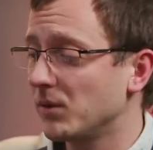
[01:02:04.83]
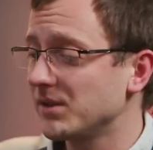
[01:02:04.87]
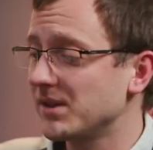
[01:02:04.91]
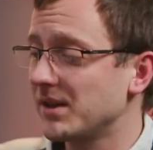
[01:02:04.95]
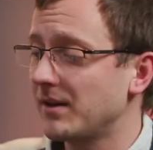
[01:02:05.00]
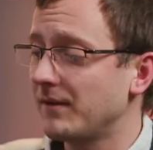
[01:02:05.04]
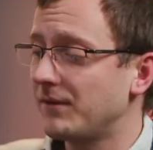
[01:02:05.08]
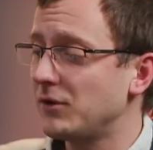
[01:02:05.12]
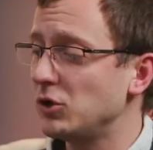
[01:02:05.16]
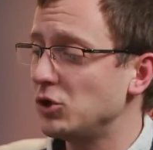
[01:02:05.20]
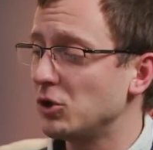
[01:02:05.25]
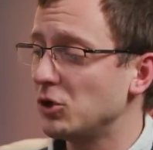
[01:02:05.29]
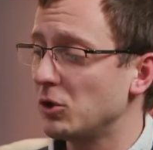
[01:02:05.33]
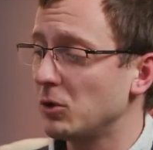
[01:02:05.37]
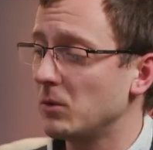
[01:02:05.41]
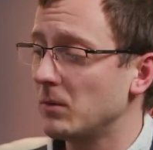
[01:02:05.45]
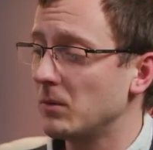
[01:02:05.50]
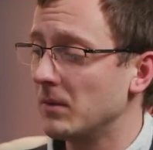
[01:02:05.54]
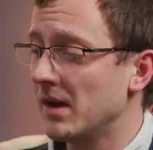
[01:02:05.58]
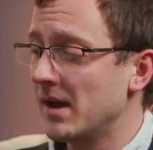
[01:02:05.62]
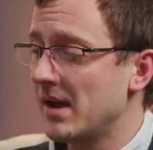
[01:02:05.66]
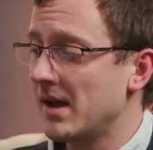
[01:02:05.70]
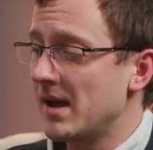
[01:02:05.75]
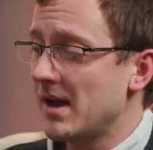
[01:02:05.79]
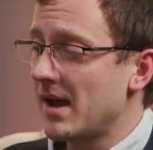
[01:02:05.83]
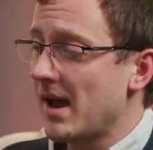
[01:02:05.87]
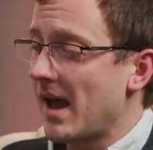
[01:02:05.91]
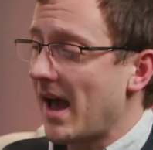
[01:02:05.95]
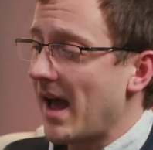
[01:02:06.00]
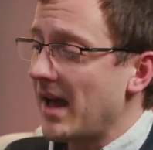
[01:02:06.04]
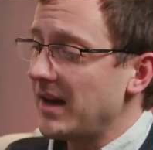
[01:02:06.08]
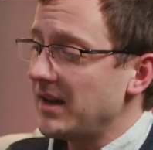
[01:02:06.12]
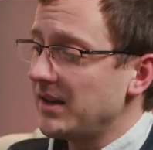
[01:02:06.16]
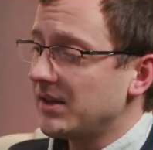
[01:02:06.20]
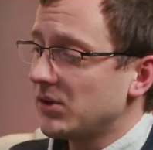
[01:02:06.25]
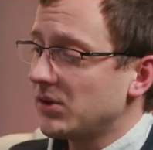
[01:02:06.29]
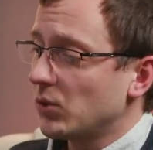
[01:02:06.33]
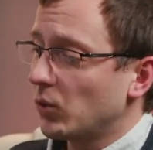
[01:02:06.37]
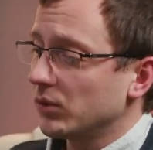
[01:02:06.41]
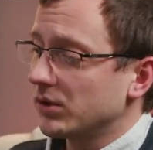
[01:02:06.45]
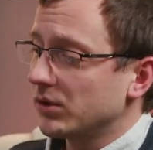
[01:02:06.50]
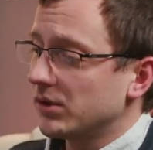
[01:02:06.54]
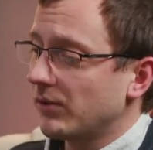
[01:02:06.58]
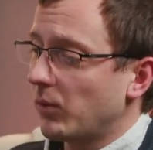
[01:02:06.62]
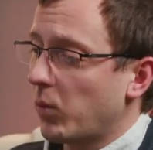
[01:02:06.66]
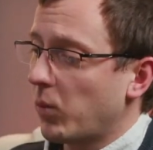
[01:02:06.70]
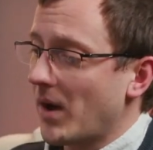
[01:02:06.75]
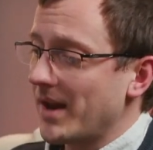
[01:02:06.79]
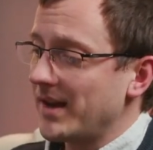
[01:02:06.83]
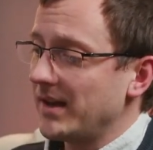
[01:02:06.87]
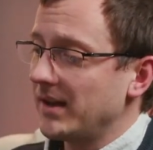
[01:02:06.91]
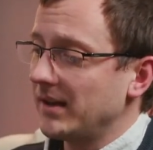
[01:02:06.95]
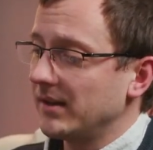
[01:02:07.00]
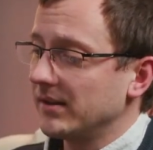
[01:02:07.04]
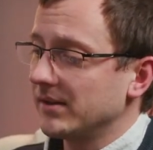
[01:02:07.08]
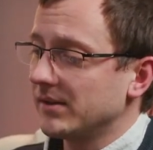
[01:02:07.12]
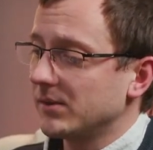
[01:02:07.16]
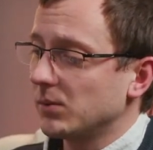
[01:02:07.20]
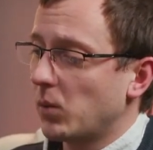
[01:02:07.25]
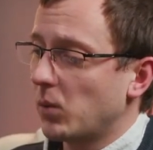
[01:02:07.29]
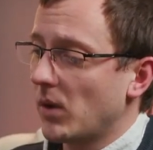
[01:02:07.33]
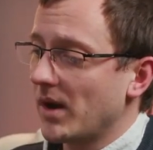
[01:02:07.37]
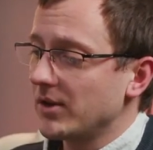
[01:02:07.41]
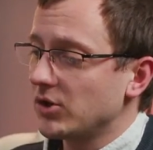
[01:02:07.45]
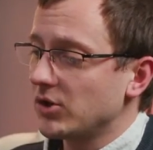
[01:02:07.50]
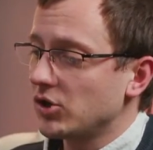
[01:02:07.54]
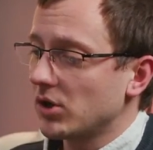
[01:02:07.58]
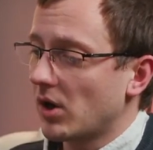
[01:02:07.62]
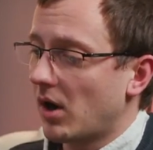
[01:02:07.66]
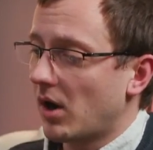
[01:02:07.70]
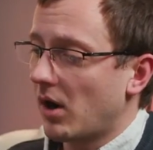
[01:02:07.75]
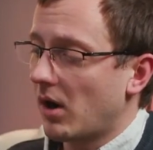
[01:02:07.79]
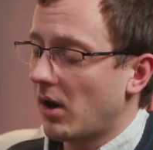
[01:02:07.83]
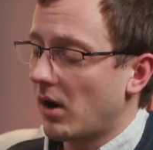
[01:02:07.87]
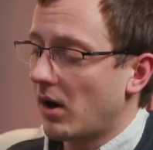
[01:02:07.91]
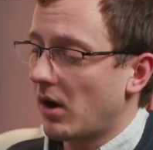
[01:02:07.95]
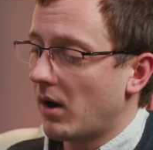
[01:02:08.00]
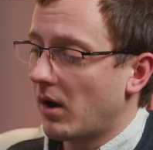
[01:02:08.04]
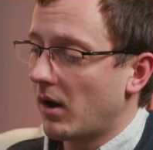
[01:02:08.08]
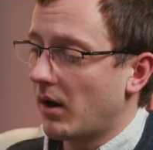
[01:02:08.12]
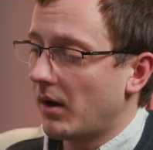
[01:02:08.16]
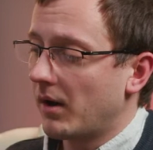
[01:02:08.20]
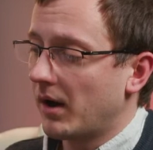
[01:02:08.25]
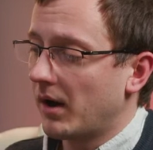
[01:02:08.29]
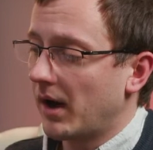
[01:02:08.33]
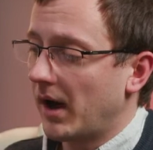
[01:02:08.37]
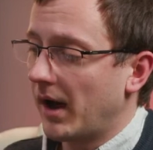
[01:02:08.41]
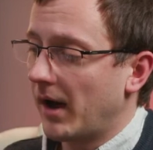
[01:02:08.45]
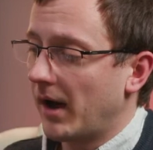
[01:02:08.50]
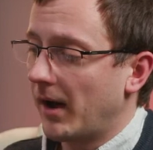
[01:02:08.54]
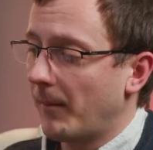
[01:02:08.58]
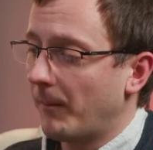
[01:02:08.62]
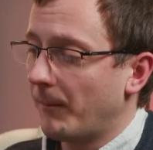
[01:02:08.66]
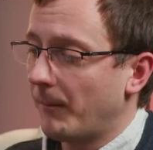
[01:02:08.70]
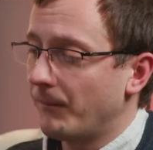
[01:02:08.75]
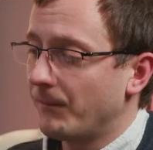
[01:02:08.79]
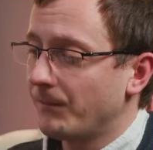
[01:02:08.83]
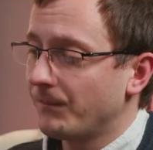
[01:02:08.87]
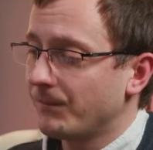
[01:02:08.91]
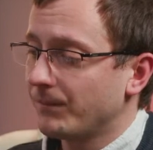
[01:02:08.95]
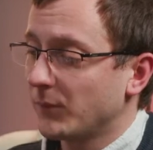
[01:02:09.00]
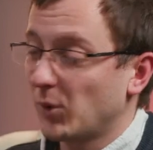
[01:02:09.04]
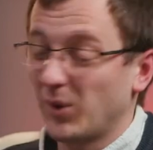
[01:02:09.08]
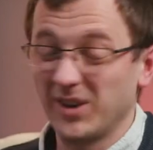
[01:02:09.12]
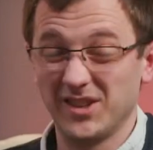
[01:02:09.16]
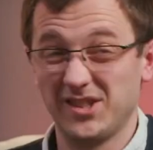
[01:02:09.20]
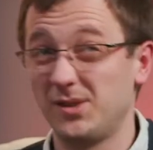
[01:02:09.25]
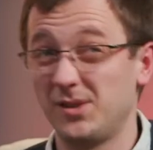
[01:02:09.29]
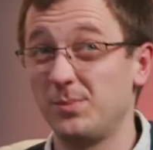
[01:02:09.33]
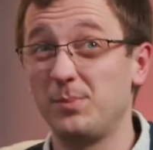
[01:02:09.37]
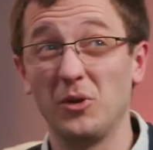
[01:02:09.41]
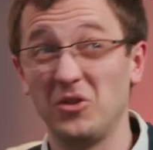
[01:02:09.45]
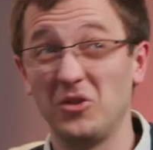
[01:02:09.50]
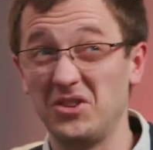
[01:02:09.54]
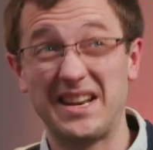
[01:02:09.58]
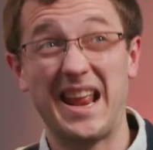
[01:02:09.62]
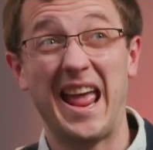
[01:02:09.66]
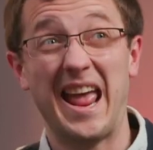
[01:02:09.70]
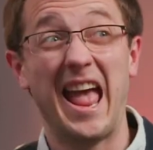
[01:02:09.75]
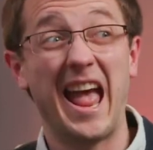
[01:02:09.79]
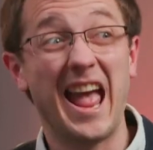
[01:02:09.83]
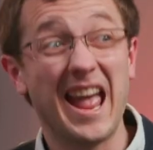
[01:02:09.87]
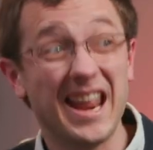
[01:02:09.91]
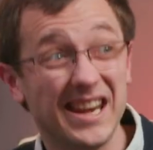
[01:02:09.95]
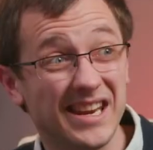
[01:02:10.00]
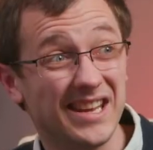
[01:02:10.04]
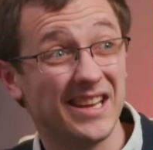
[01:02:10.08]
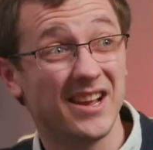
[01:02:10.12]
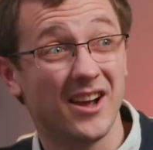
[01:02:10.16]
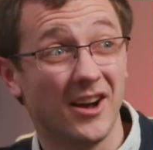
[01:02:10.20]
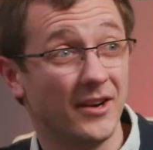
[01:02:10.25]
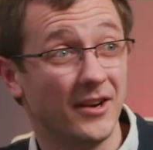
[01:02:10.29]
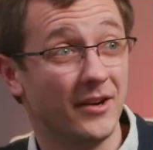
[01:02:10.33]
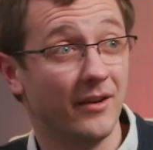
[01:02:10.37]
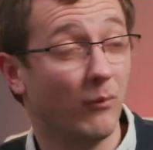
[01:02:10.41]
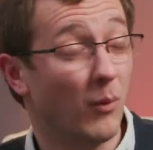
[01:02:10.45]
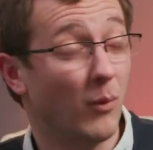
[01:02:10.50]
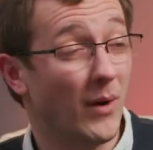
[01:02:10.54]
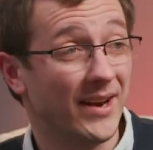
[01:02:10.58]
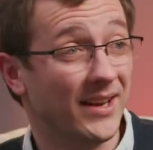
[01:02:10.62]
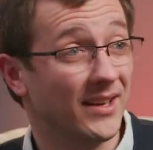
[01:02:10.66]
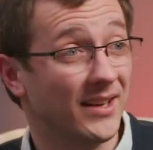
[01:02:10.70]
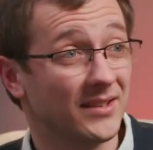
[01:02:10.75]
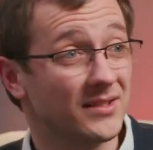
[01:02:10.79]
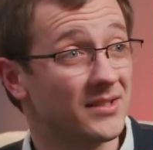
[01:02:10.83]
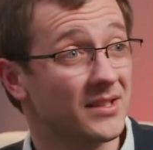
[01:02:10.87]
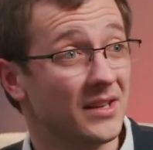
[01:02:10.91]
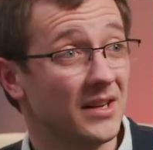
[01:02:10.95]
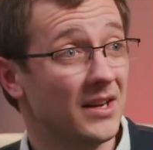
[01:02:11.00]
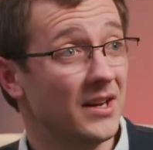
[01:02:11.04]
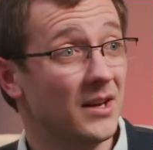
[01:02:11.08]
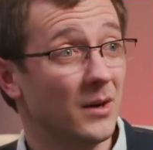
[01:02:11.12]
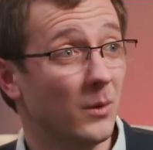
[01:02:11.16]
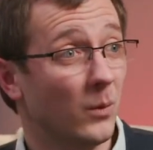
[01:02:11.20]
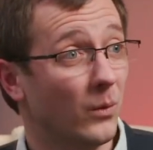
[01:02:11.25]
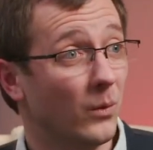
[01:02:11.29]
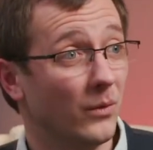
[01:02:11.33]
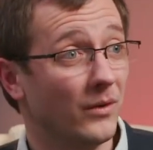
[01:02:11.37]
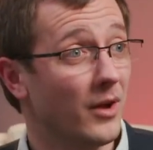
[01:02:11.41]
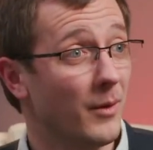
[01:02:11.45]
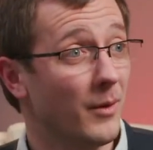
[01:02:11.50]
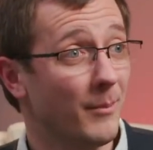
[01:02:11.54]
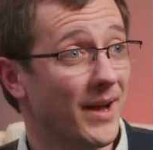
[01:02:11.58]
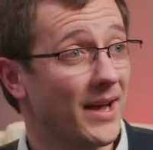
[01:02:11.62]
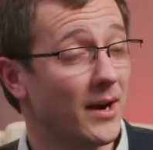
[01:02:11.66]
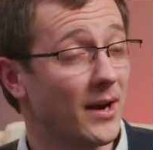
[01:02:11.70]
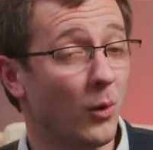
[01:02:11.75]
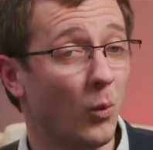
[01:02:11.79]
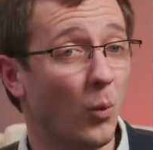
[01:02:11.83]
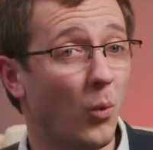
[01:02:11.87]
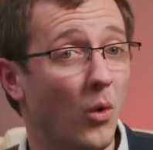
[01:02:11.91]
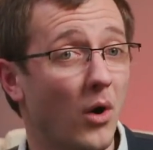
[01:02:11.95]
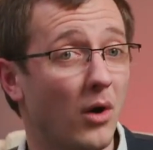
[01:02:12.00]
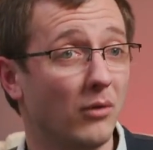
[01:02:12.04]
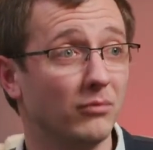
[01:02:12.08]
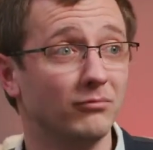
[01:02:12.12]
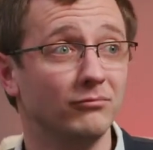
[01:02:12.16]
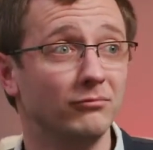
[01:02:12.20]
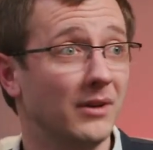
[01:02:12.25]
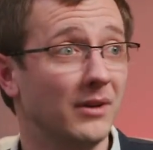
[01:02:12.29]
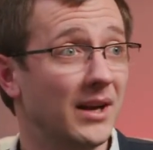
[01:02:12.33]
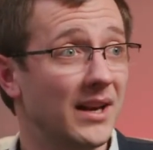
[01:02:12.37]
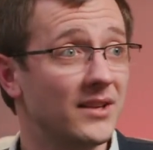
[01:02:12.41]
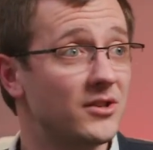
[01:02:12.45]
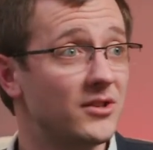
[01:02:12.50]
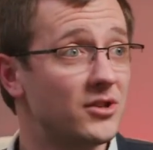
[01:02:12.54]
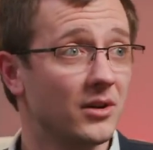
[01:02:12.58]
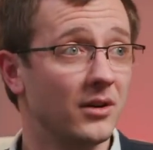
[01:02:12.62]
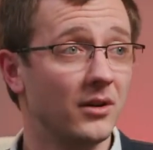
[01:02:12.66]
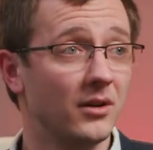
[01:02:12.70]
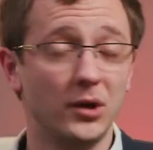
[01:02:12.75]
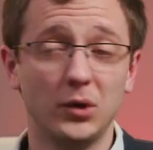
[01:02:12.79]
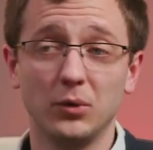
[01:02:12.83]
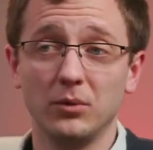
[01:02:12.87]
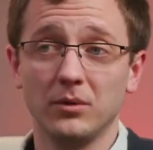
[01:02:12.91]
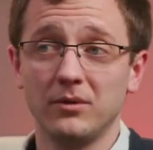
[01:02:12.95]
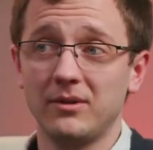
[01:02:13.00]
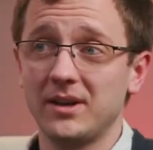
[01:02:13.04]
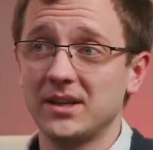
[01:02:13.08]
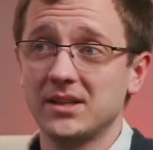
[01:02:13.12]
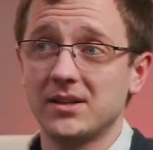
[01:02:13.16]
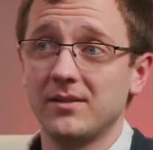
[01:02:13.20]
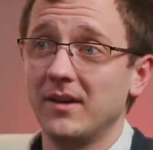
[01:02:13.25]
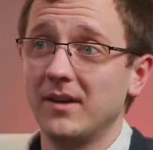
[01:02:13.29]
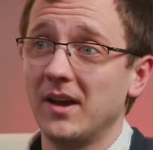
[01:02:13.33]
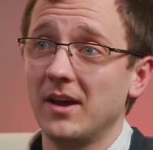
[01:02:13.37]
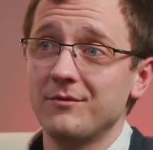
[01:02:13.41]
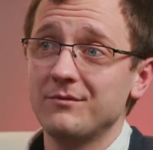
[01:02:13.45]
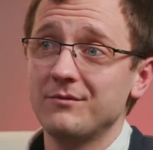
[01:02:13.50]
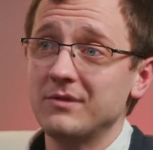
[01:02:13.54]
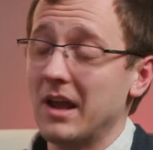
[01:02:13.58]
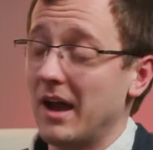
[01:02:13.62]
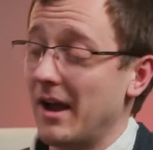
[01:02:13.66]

And if you do any sorts of weddings which are, to be honest, any kind of weddings, well, no matter what religion and all the rest of it,